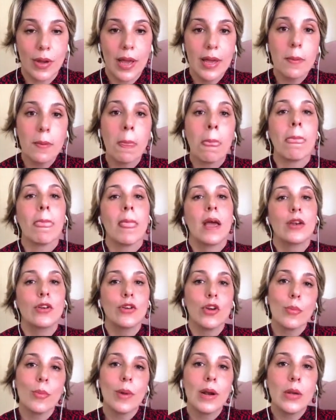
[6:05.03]
okay?
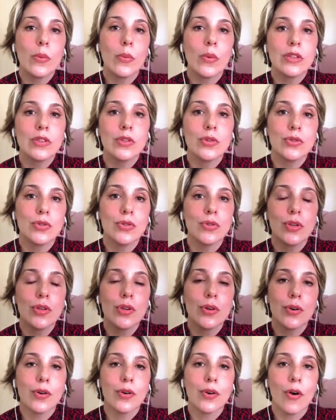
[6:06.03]
Normally when you do
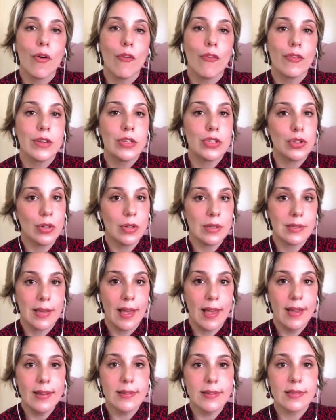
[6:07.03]
your official
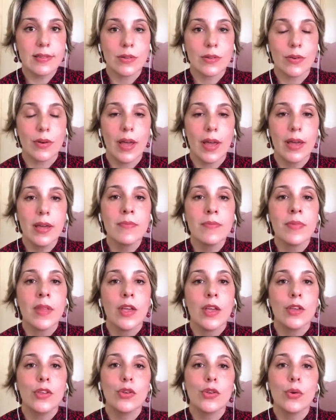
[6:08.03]
test, okay,
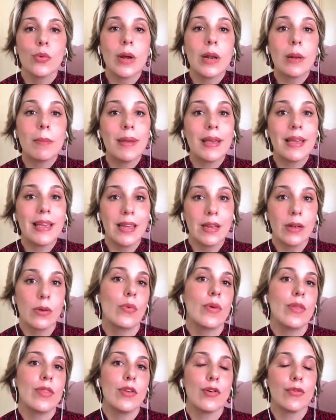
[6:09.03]
you will
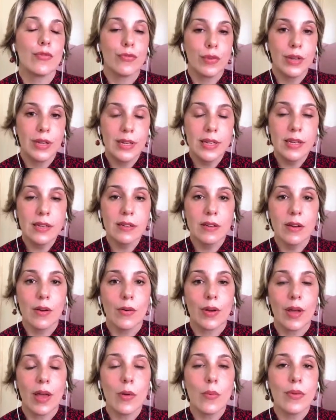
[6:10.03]
begin with your reading,
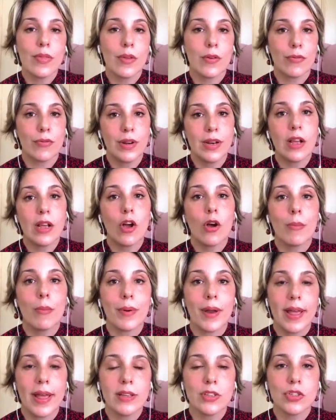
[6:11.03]
okay, with the reading
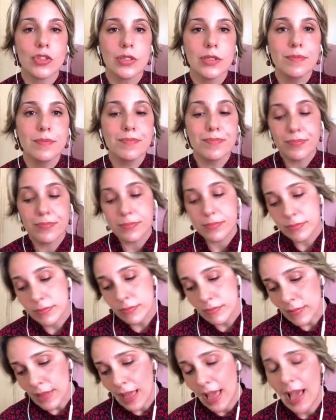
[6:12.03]
comprehension.
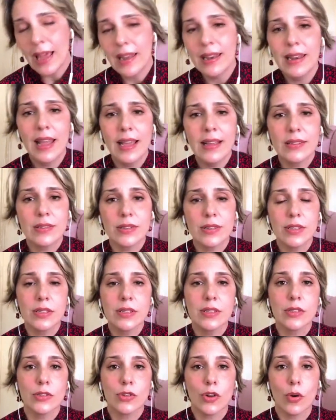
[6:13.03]
And
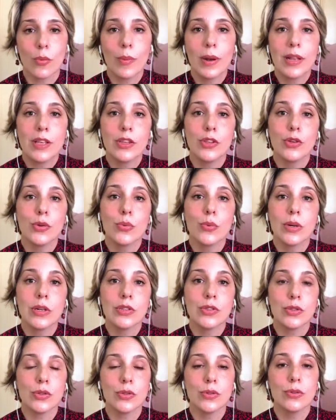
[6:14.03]
later, normally you
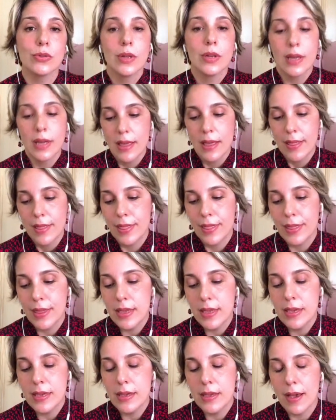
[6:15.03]
will do
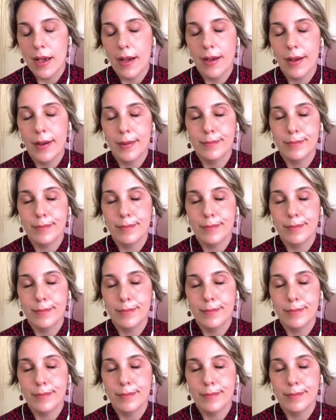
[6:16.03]
the